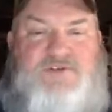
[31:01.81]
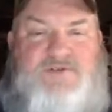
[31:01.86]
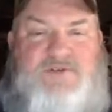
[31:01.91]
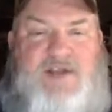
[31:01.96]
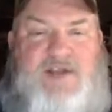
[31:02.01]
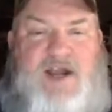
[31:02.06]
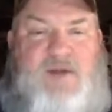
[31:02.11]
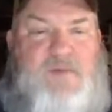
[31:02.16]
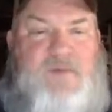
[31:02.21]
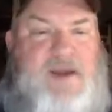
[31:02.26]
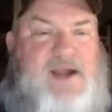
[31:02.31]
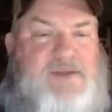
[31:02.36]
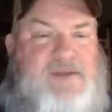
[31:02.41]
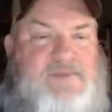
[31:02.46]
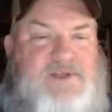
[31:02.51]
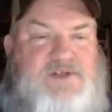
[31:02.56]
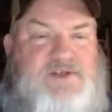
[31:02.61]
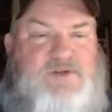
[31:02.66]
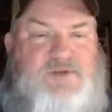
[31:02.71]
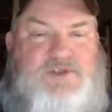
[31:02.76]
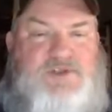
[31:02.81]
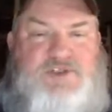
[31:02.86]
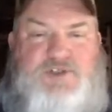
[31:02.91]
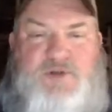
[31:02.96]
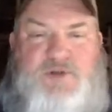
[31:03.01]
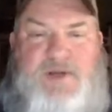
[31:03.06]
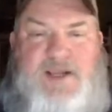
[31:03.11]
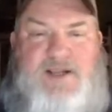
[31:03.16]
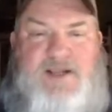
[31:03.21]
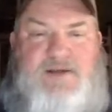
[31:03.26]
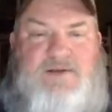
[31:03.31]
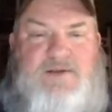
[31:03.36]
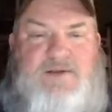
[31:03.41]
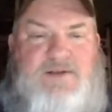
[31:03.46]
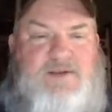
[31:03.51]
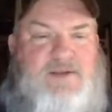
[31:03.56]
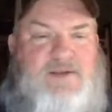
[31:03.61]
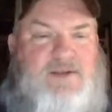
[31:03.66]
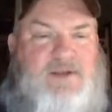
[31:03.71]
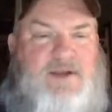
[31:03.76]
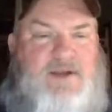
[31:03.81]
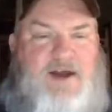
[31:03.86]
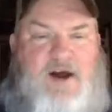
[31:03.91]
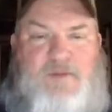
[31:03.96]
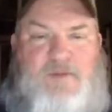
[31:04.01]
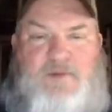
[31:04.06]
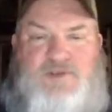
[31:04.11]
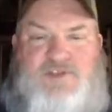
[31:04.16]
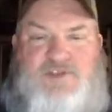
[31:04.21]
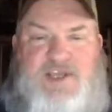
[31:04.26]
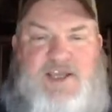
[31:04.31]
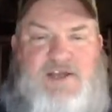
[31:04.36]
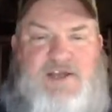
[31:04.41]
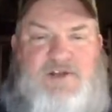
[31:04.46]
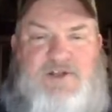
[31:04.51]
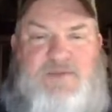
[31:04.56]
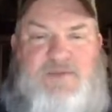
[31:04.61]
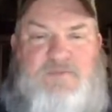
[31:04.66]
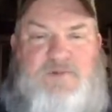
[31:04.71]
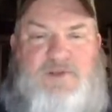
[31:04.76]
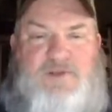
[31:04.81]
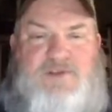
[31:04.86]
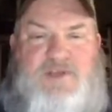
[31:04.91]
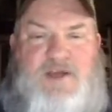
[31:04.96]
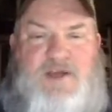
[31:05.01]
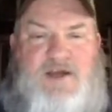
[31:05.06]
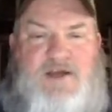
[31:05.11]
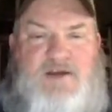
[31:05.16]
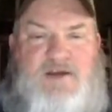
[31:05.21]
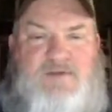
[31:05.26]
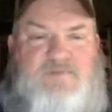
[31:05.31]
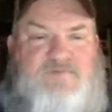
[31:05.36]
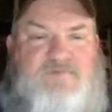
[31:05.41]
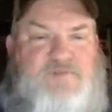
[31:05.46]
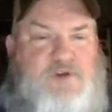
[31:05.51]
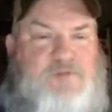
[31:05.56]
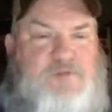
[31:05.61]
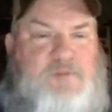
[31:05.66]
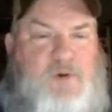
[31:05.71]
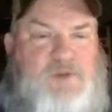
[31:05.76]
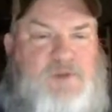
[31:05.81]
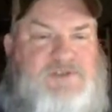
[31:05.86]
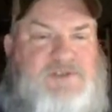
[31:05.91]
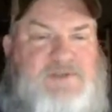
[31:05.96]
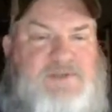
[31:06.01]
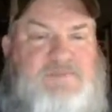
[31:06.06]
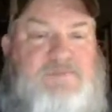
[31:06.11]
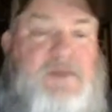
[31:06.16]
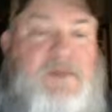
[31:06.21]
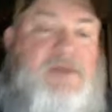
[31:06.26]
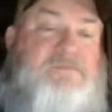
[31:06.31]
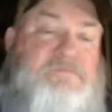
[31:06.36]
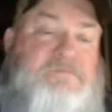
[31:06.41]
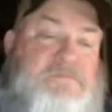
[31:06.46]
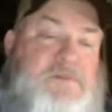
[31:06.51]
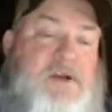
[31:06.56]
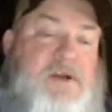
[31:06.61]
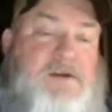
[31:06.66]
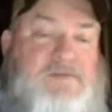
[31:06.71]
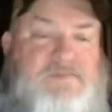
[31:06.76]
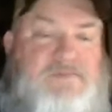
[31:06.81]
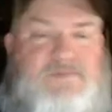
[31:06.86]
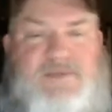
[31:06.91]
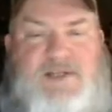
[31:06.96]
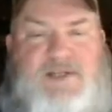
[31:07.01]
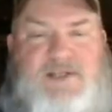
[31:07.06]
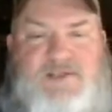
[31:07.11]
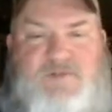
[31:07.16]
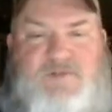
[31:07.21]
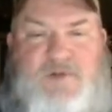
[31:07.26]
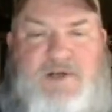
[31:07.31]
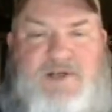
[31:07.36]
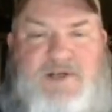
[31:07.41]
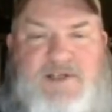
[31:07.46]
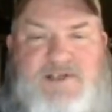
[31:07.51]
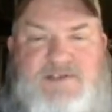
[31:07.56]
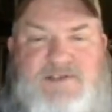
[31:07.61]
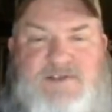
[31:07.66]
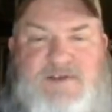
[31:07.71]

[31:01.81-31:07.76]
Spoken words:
And I ran him into a tree and almost killed him with food poisoning. But, you know, it is what it is.